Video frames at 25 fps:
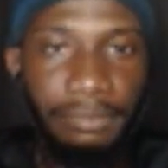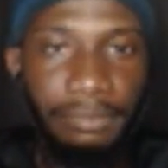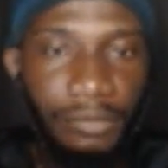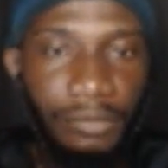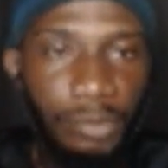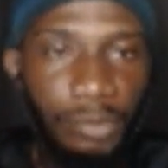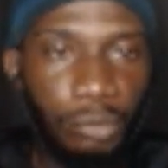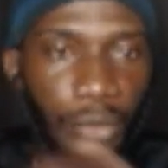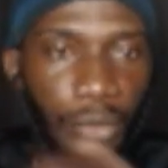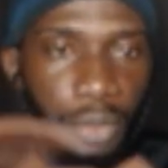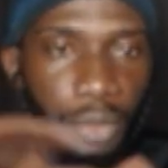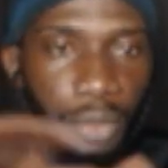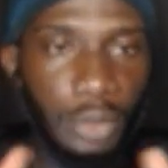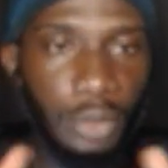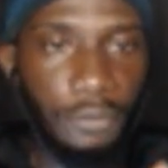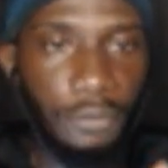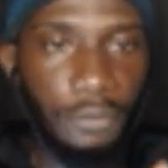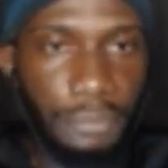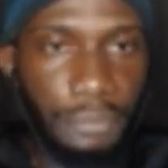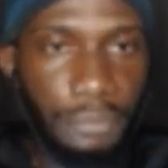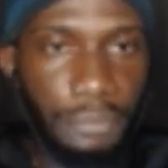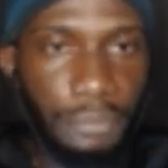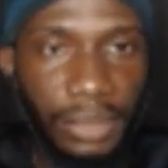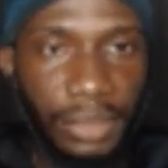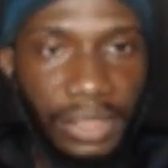more of
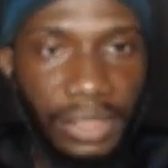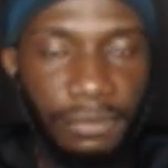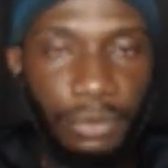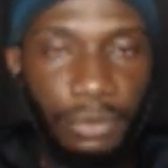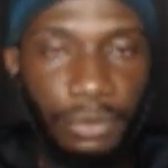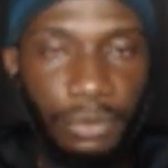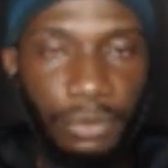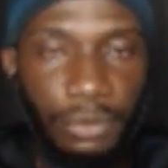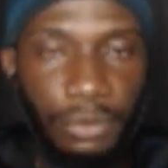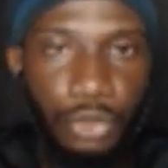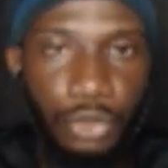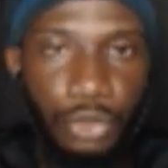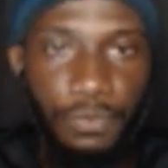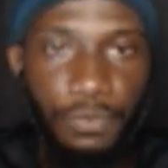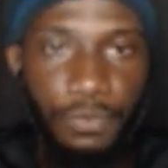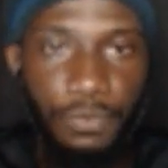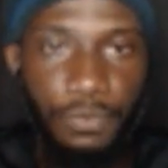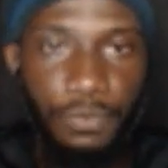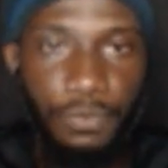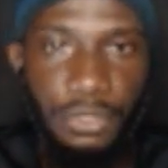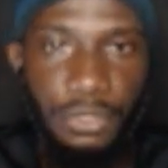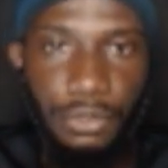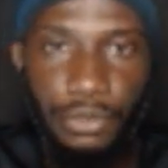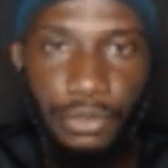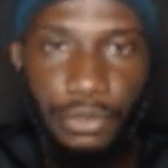making YouTube
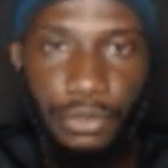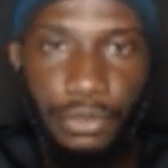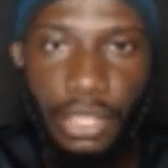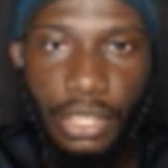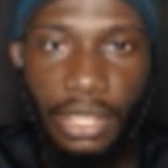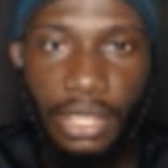videos.